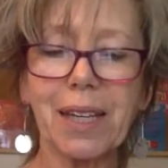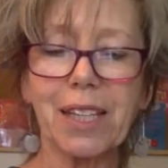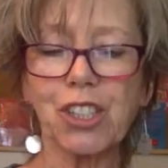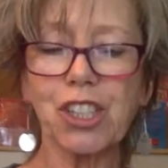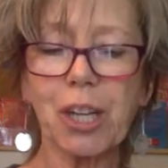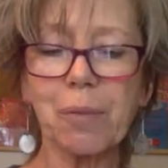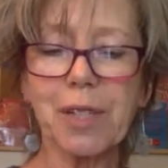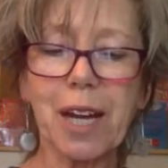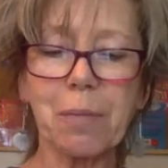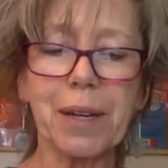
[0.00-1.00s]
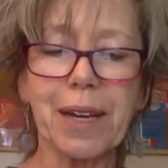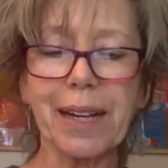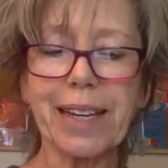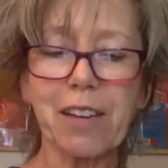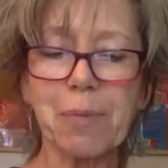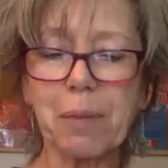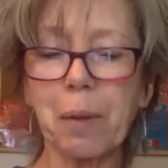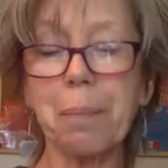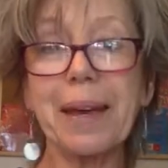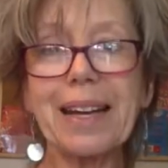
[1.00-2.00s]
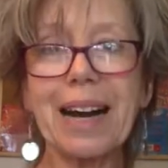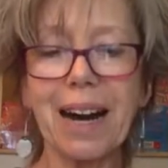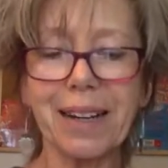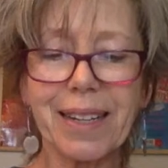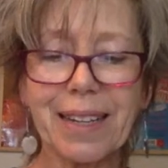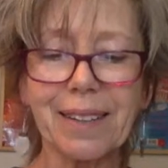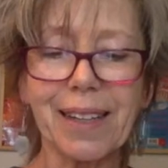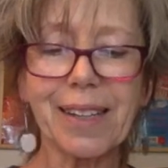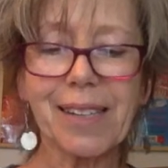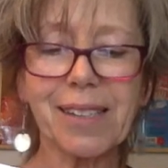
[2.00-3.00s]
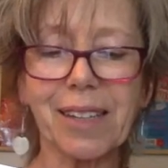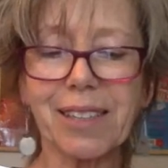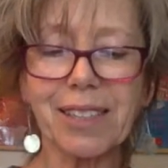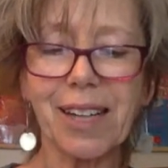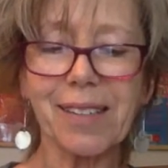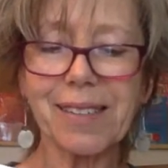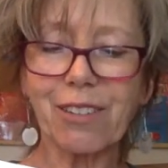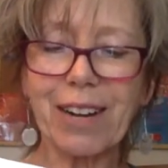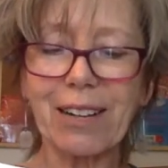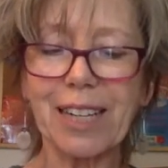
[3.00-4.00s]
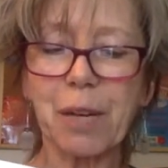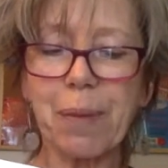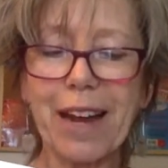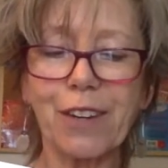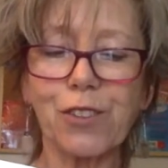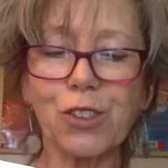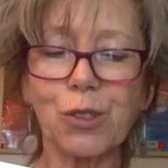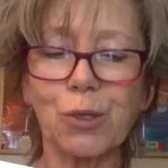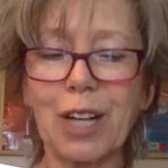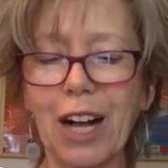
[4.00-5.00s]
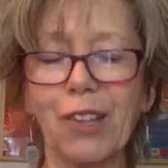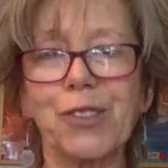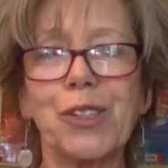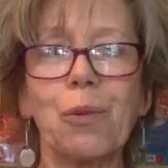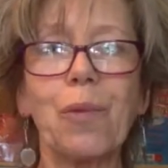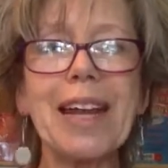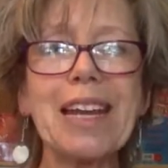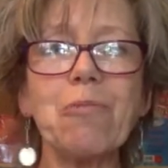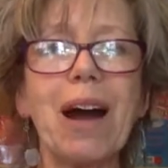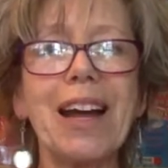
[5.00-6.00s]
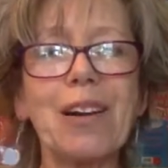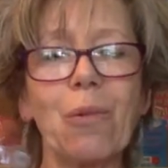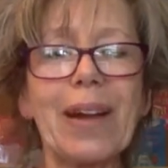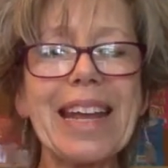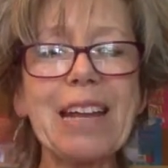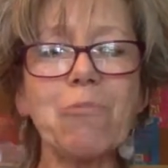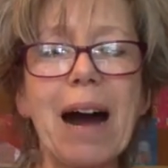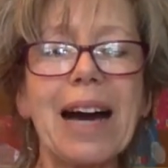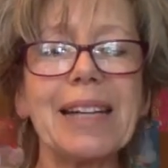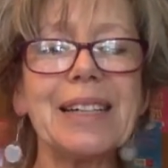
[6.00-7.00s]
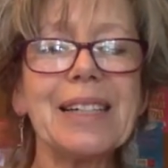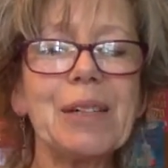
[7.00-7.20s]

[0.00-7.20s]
She jumped up and gave Mum a big hug. Then they started dancing round like a pair of schoolgirls. "We won! We won!"